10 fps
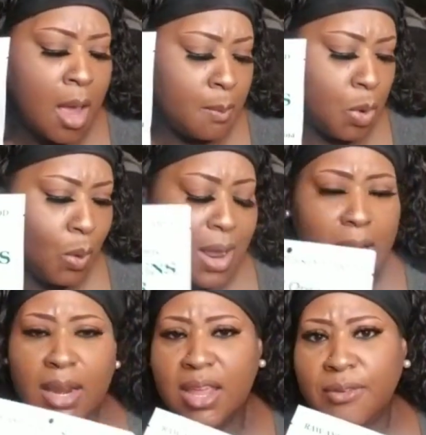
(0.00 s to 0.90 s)

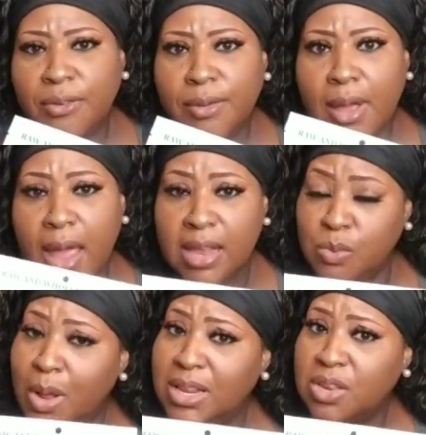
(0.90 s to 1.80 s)
moringa leaf as
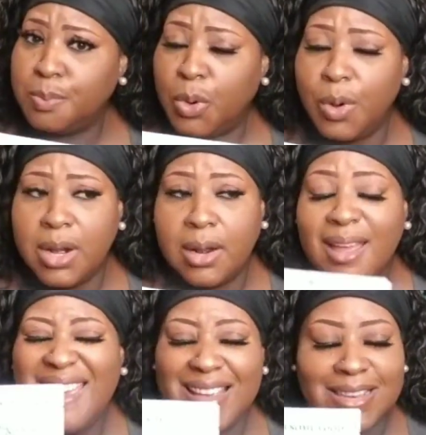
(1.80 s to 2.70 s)
well as spirina
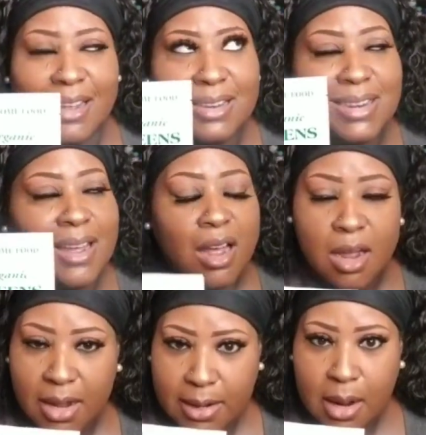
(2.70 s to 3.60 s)
has a
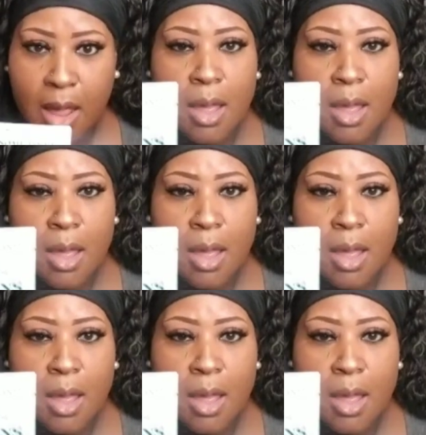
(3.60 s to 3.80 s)
ton